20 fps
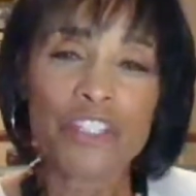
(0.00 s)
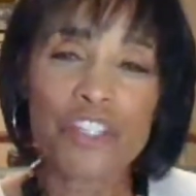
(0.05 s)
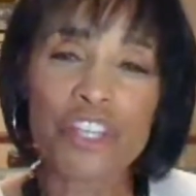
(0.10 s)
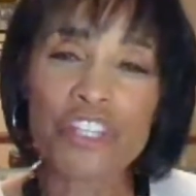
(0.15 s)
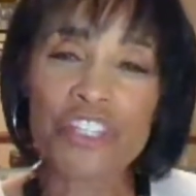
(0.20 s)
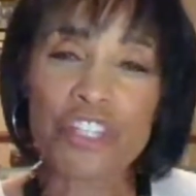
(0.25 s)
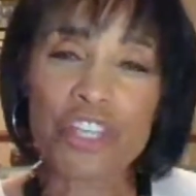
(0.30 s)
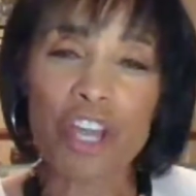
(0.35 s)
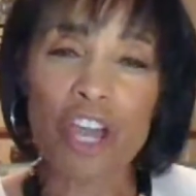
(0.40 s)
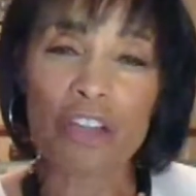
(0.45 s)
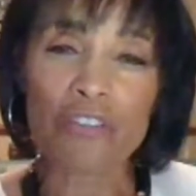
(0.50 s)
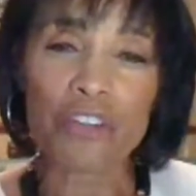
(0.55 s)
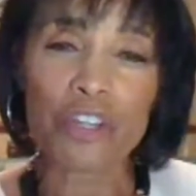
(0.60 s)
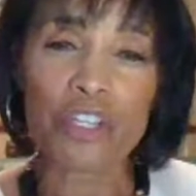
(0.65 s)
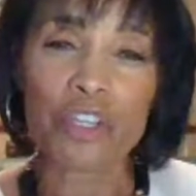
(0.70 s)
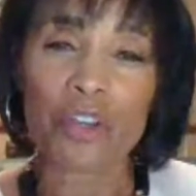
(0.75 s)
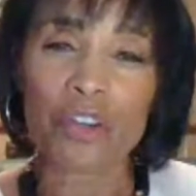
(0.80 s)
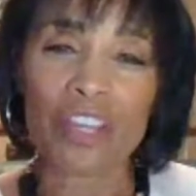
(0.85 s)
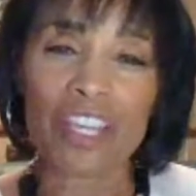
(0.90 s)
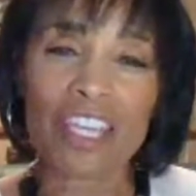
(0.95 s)
Just
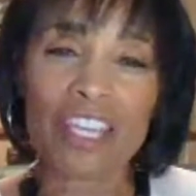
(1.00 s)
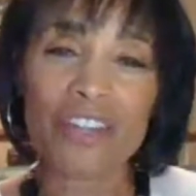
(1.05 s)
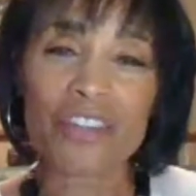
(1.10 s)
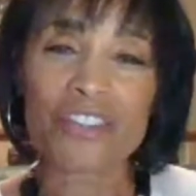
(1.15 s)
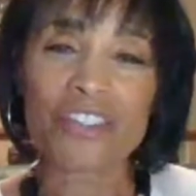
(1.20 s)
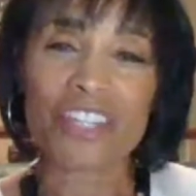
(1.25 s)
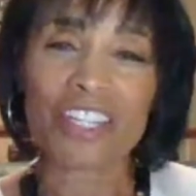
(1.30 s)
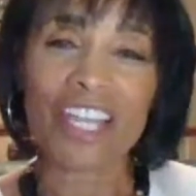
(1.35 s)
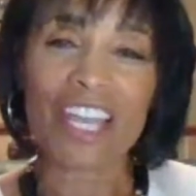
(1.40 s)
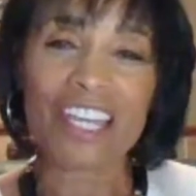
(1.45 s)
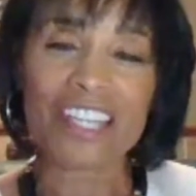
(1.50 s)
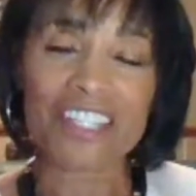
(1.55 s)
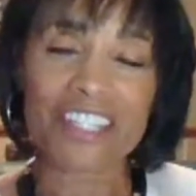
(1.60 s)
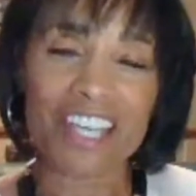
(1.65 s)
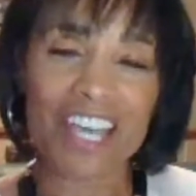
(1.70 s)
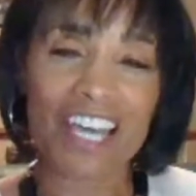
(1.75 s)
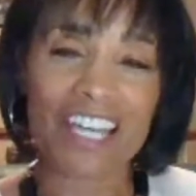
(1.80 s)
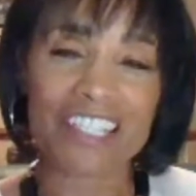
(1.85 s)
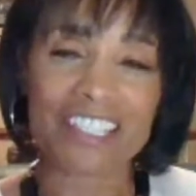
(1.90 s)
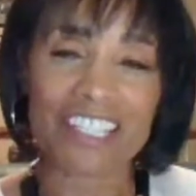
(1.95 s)
cover your ears and
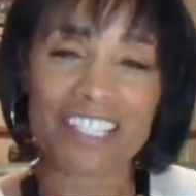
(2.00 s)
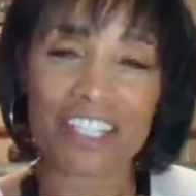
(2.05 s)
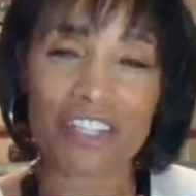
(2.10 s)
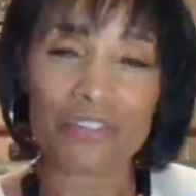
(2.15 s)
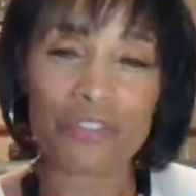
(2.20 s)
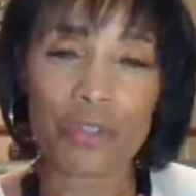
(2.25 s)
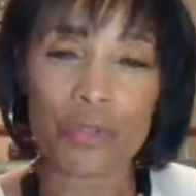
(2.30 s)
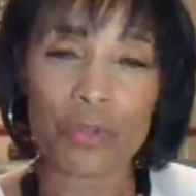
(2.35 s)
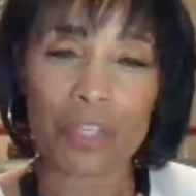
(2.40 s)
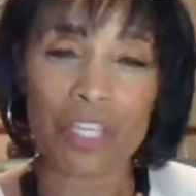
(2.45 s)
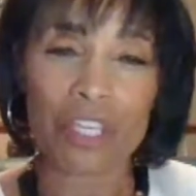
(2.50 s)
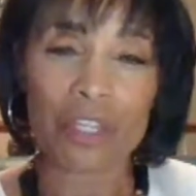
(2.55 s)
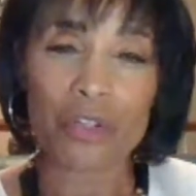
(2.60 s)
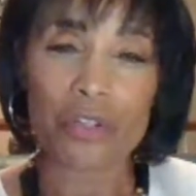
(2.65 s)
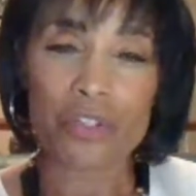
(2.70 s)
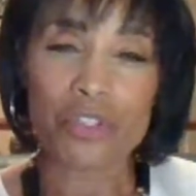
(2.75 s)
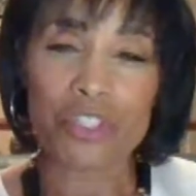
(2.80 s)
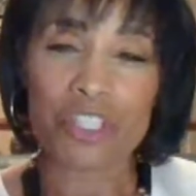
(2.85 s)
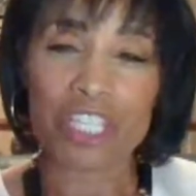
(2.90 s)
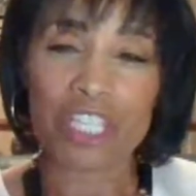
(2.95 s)
ask God to give you
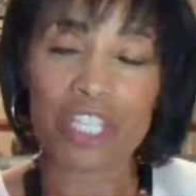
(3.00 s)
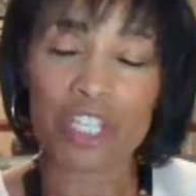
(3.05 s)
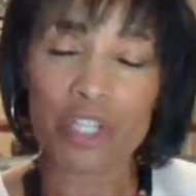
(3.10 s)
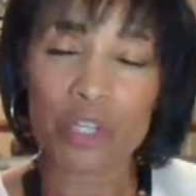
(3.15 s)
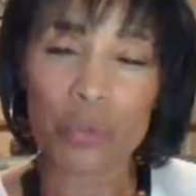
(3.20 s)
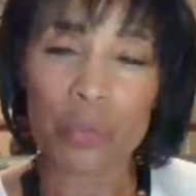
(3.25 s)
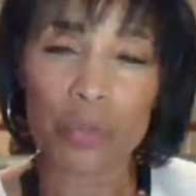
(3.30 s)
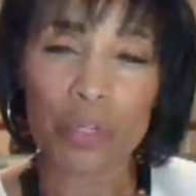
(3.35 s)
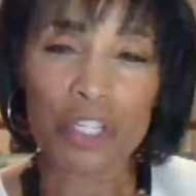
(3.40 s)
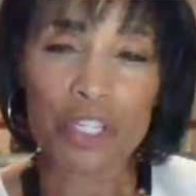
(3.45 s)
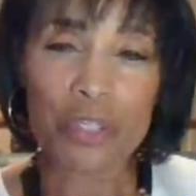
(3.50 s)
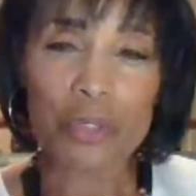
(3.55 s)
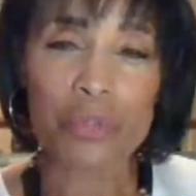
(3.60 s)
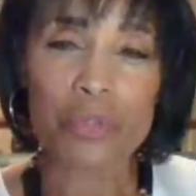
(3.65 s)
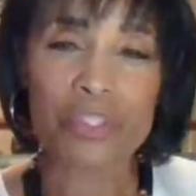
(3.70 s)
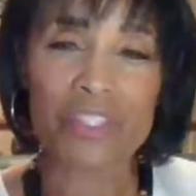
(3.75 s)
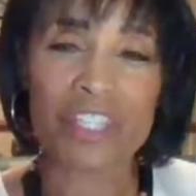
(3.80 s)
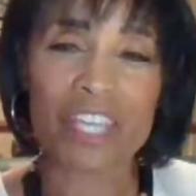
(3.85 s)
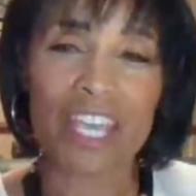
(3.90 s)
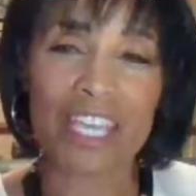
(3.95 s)
ears to hear. What are
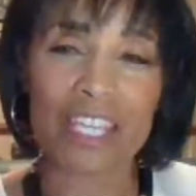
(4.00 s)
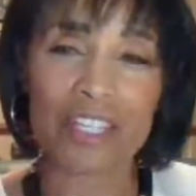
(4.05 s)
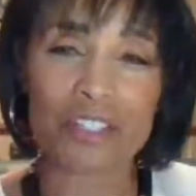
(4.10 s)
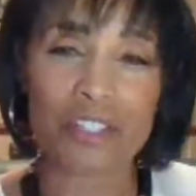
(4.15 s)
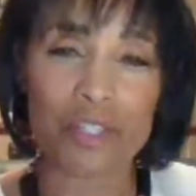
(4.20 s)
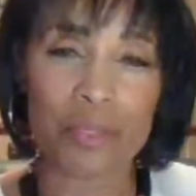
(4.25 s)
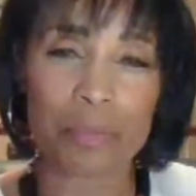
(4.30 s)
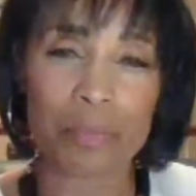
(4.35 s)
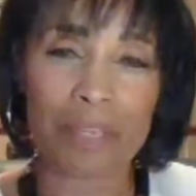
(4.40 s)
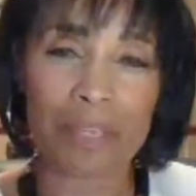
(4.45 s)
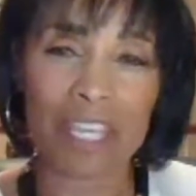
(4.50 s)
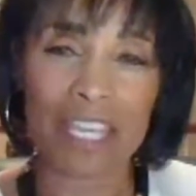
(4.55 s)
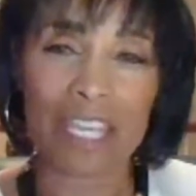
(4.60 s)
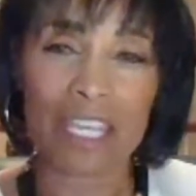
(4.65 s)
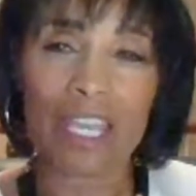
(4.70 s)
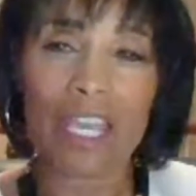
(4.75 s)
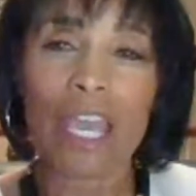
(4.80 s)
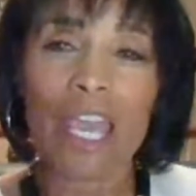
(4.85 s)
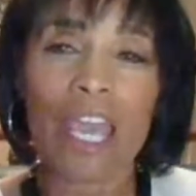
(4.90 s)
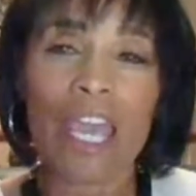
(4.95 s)
you saying to
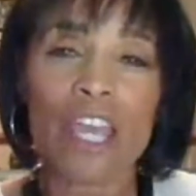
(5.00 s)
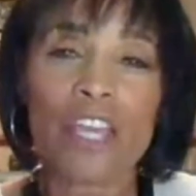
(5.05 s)
me?